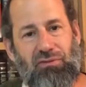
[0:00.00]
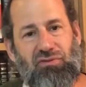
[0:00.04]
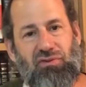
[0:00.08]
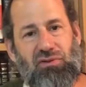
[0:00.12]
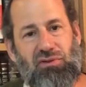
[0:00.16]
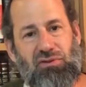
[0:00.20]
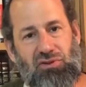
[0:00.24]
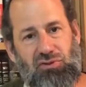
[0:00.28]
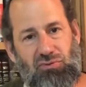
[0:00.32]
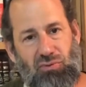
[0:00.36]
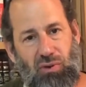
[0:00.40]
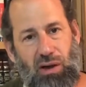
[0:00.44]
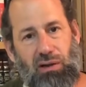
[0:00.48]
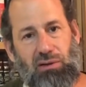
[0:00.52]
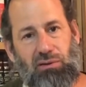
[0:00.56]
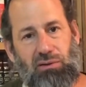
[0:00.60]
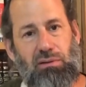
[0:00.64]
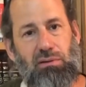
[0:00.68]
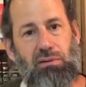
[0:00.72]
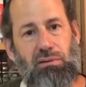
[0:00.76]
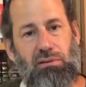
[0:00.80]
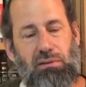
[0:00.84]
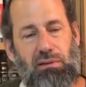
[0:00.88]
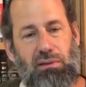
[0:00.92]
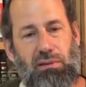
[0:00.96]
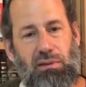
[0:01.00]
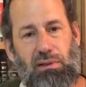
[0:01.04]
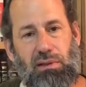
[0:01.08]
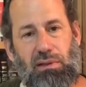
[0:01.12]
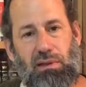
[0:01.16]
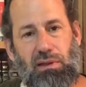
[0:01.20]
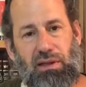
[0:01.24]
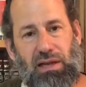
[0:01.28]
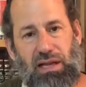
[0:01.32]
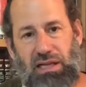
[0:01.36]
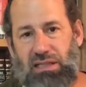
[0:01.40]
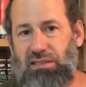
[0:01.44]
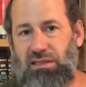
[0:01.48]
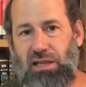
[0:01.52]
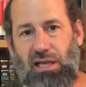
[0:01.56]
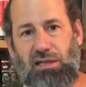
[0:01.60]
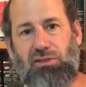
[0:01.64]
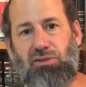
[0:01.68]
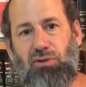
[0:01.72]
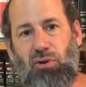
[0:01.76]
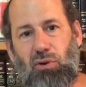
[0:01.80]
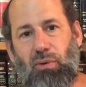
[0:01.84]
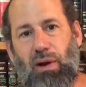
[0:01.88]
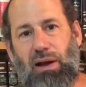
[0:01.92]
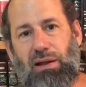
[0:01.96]
instructor. It says
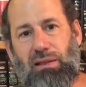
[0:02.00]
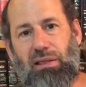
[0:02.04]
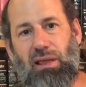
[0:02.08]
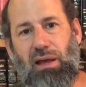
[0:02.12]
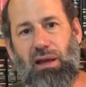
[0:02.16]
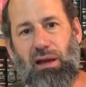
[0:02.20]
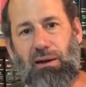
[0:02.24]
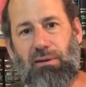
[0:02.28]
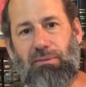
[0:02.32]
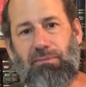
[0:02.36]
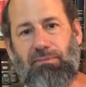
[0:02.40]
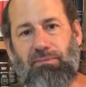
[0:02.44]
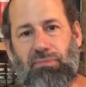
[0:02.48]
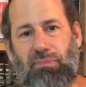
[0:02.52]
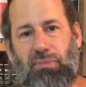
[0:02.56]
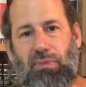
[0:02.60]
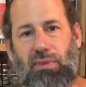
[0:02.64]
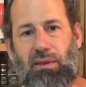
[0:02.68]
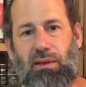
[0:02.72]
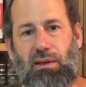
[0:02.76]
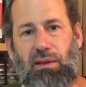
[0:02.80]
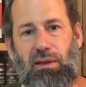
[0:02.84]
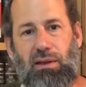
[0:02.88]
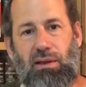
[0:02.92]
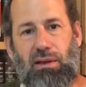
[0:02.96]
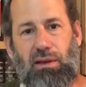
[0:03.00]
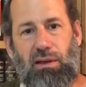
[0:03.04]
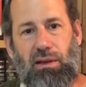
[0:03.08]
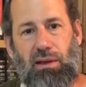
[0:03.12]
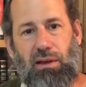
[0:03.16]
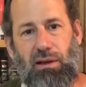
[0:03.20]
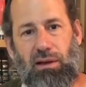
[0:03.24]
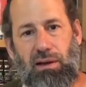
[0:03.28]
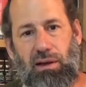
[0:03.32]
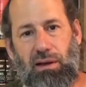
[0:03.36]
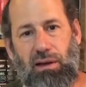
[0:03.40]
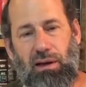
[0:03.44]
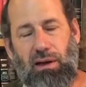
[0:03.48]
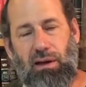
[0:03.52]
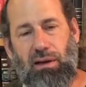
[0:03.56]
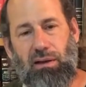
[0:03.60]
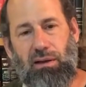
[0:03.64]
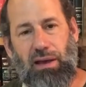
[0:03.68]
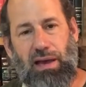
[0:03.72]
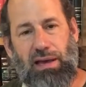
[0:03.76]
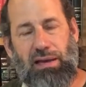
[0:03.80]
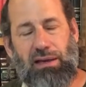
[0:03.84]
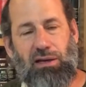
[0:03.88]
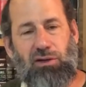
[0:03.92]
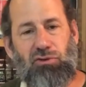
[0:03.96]
so right there.
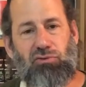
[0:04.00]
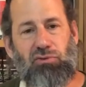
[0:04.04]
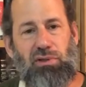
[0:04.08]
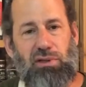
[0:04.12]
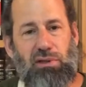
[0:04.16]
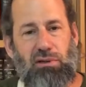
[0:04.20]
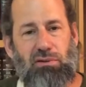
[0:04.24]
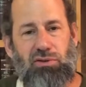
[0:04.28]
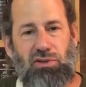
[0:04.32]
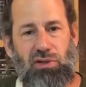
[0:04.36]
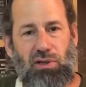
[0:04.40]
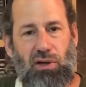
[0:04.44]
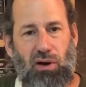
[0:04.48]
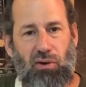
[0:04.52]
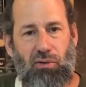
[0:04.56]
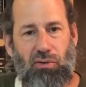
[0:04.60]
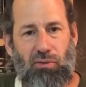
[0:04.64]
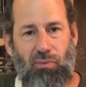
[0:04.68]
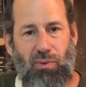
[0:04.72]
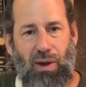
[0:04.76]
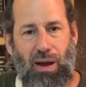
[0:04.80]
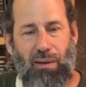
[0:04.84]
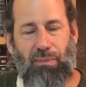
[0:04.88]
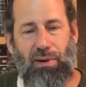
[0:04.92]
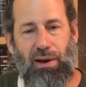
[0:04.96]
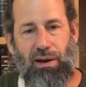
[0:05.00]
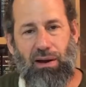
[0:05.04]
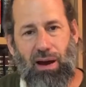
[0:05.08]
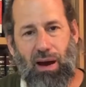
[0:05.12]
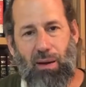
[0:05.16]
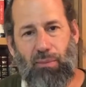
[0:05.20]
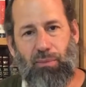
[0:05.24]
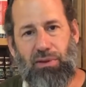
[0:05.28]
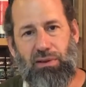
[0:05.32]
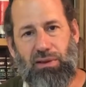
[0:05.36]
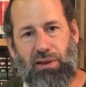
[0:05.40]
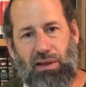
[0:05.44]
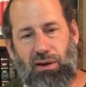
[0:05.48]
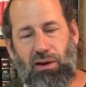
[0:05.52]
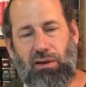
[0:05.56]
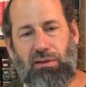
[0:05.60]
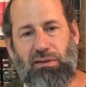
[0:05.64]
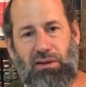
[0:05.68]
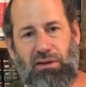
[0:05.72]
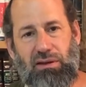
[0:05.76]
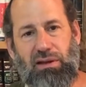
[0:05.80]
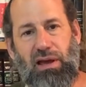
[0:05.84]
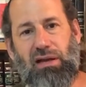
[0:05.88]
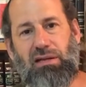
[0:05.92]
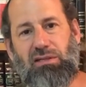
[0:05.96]
800 years ago, the rabbi commented on the
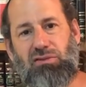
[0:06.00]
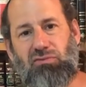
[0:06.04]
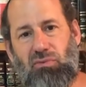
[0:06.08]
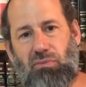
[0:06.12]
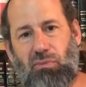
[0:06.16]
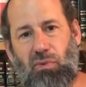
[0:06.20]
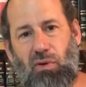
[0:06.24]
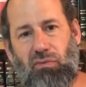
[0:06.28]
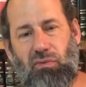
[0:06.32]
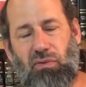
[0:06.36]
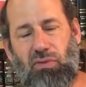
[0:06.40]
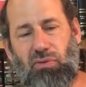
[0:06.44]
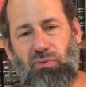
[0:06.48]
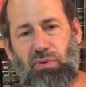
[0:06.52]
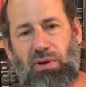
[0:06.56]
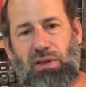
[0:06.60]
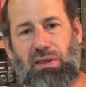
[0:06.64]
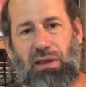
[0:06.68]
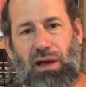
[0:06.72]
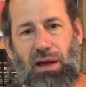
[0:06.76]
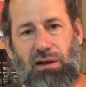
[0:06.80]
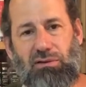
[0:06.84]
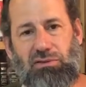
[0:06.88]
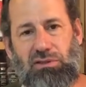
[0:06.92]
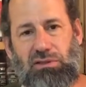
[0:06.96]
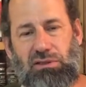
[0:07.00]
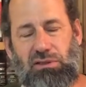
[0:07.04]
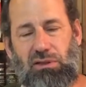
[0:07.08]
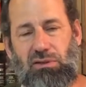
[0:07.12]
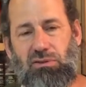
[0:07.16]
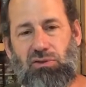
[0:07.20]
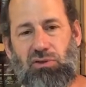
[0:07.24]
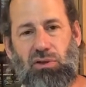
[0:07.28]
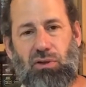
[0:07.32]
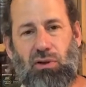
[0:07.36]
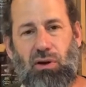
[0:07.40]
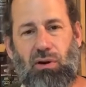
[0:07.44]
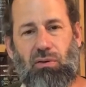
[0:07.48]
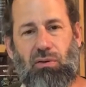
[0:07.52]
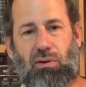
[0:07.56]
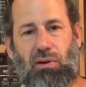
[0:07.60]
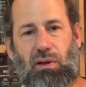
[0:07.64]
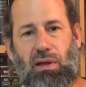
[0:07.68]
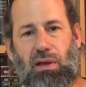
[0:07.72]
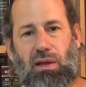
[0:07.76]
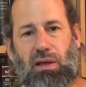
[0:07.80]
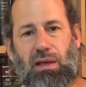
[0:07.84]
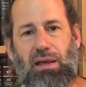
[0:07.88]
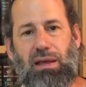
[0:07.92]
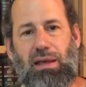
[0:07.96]
text from over 3,000 years ago.
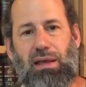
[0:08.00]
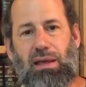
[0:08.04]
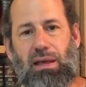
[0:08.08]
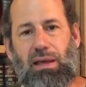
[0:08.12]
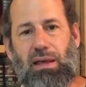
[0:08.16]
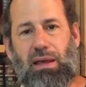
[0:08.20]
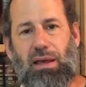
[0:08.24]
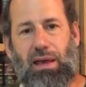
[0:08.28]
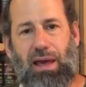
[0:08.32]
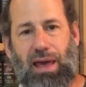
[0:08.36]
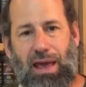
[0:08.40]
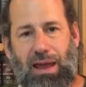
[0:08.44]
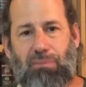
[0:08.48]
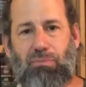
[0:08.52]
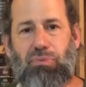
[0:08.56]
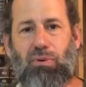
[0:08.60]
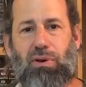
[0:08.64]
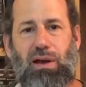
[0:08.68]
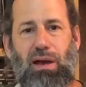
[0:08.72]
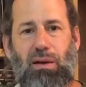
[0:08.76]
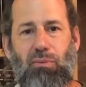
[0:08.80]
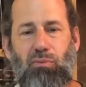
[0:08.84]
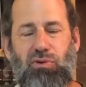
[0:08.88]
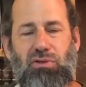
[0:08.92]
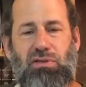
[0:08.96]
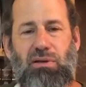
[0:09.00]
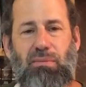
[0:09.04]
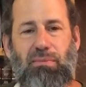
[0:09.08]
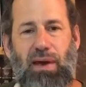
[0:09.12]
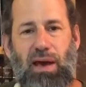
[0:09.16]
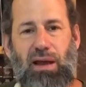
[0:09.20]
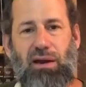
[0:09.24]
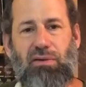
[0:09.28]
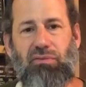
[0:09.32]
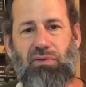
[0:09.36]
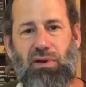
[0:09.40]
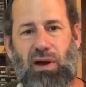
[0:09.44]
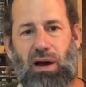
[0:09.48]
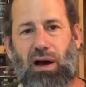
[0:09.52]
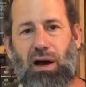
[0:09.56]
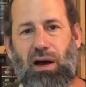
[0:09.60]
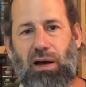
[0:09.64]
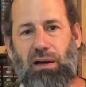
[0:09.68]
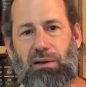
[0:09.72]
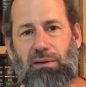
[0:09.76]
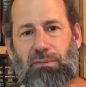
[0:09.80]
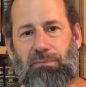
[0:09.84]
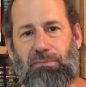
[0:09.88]
Abraham was a man of God,